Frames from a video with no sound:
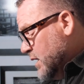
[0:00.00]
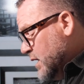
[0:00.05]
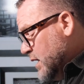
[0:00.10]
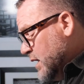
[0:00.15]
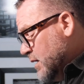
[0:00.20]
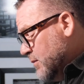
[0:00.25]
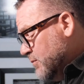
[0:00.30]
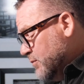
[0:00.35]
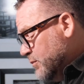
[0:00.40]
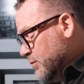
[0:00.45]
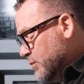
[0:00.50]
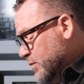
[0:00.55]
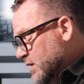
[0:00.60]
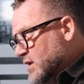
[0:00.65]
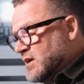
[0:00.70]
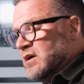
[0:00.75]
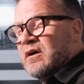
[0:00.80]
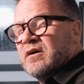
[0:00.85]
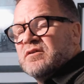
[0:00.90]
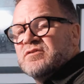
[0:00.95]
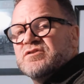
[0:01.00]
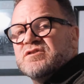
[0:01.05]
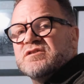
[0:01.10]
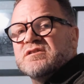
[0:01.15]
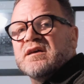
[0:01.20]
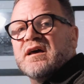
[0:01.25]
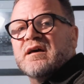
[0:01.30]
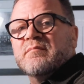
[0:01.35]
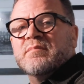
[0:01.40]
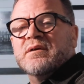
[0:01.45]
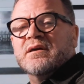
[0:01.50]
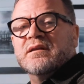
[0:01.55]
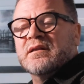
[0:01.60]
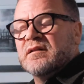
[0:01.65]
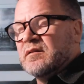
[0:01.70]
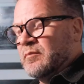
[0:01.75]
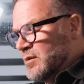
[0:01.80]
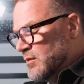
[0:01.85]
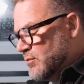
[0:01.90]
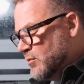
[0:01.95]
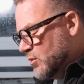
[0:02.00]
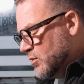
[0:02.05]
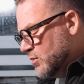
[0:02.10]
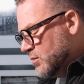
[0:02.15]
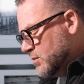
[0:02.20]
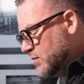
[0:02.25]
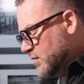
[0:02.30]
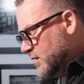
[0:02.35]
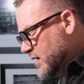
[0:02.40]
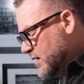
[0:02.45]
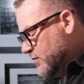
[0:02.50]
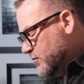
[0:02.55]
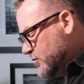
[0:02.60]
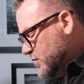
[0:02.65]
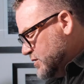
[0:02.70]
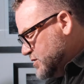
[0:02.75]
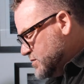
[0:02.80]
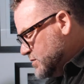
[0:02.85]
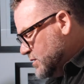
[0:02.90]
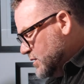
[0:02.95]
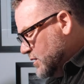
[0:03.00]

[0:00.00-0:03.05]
But the card just gave me a little bit more leverage.